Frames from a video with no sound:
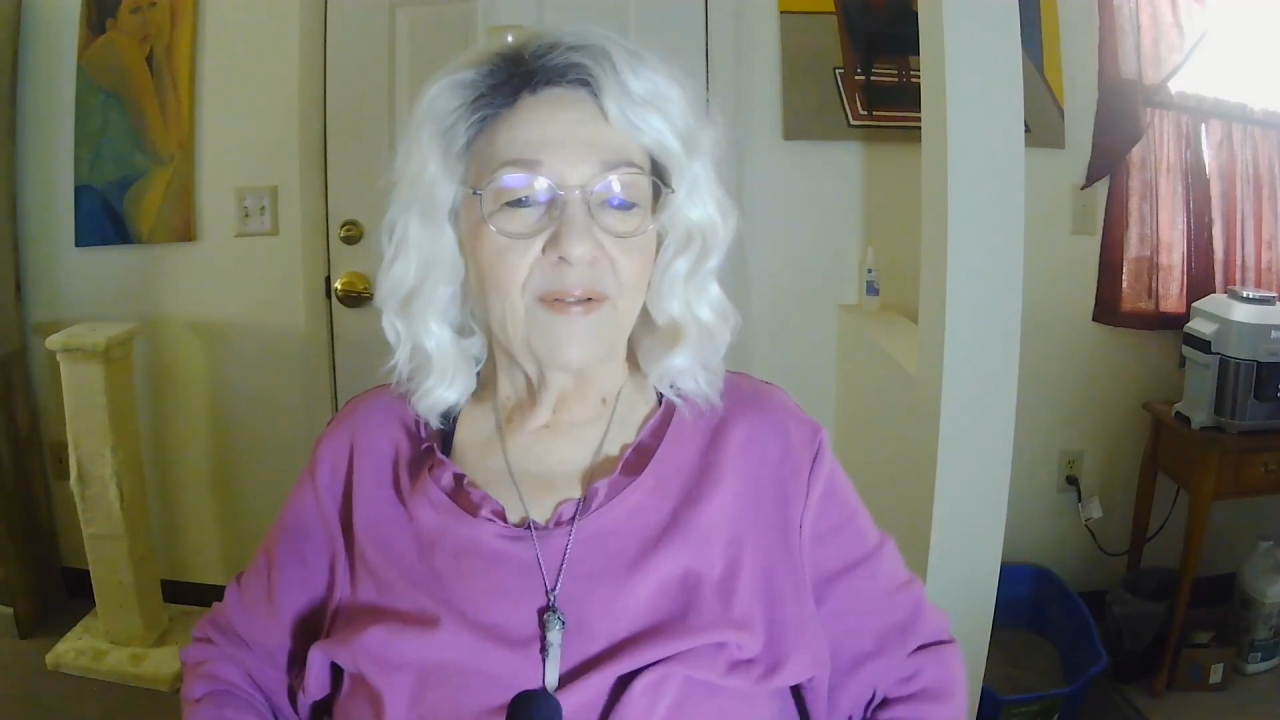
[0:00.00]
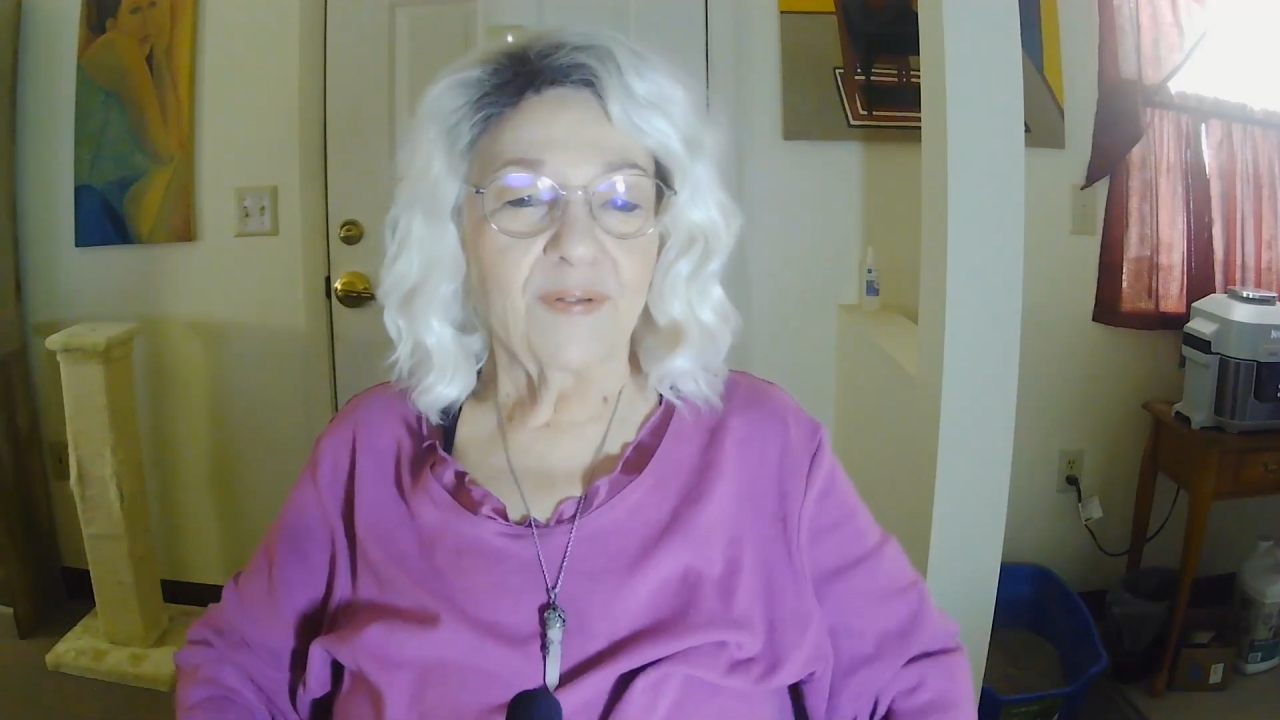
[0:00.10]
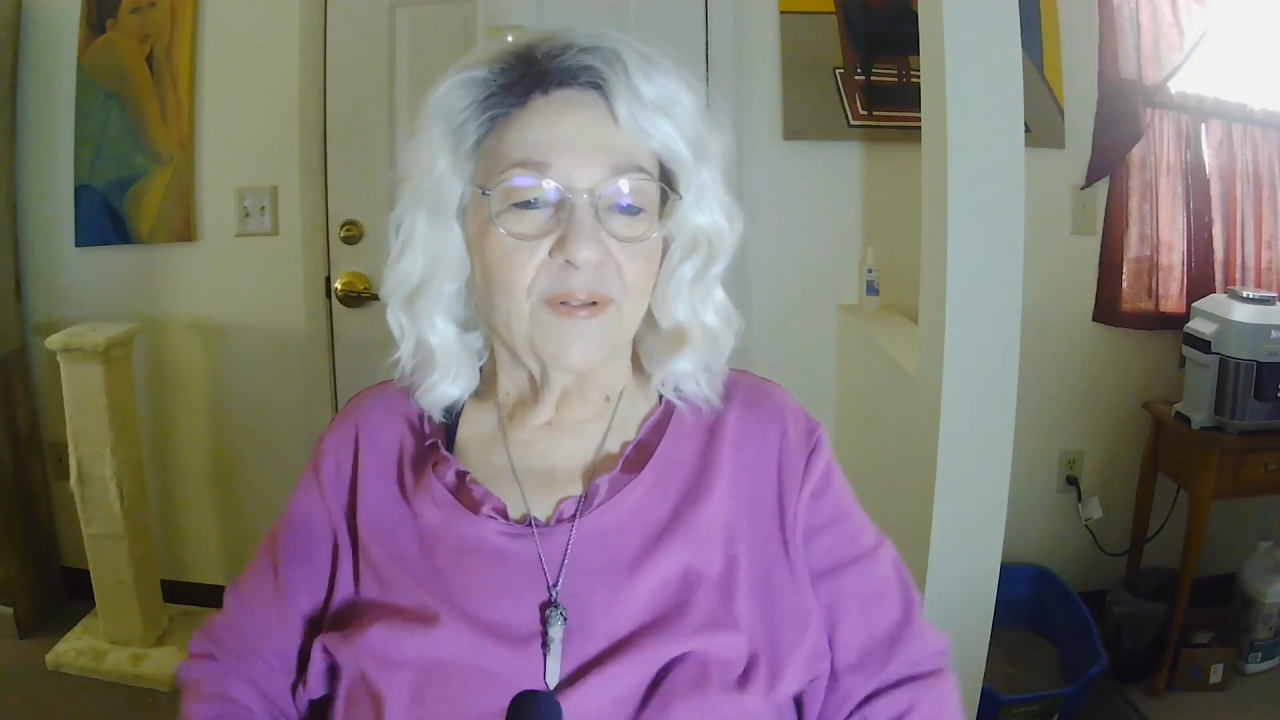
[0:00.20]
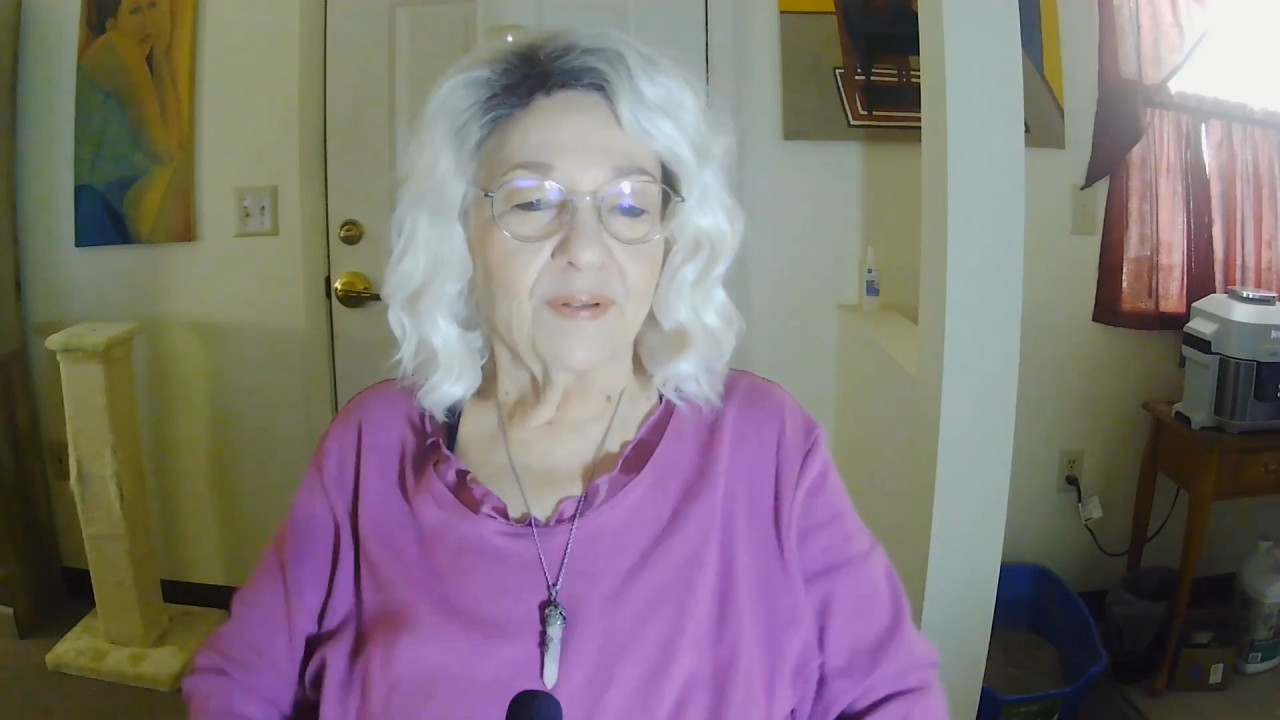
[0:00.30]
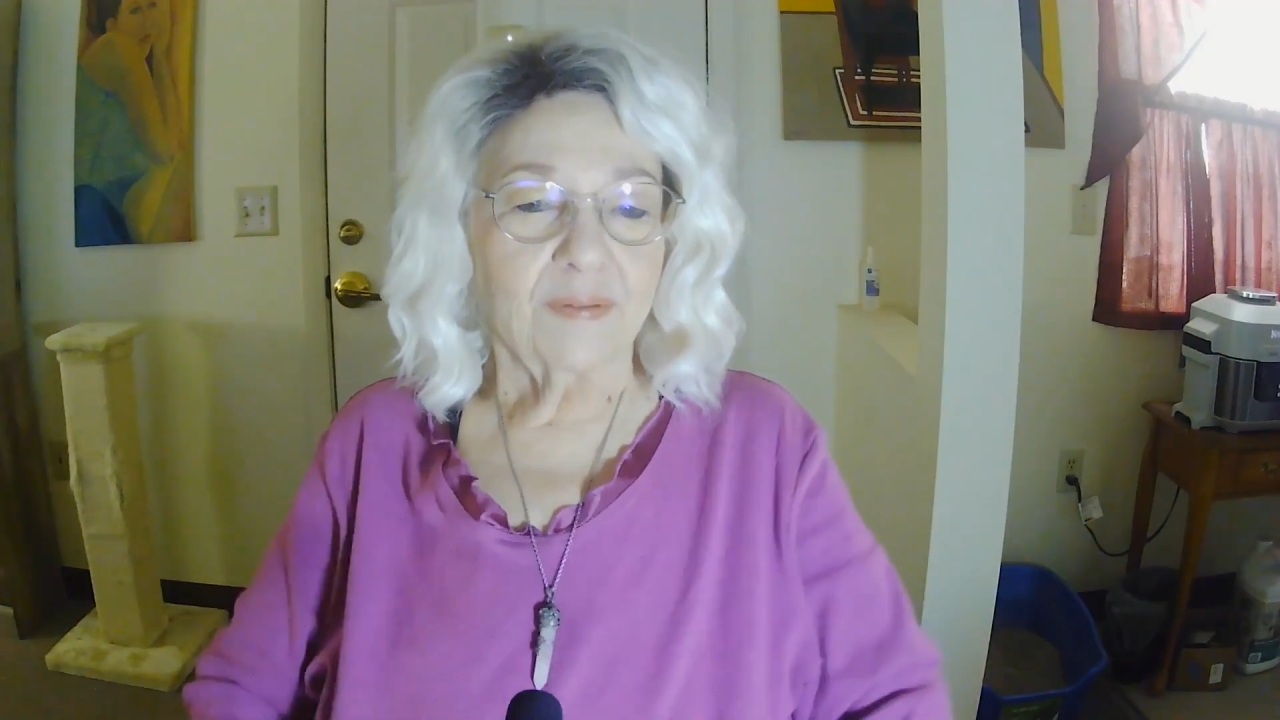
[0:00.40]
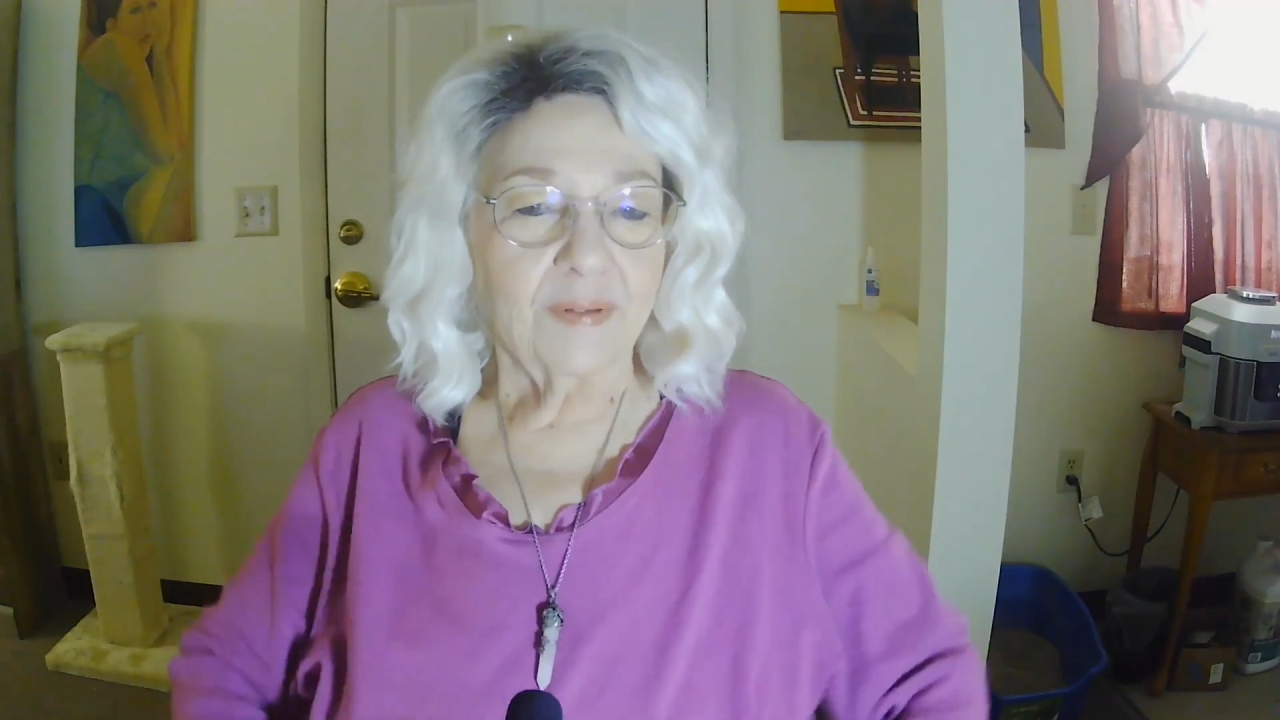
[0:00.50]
for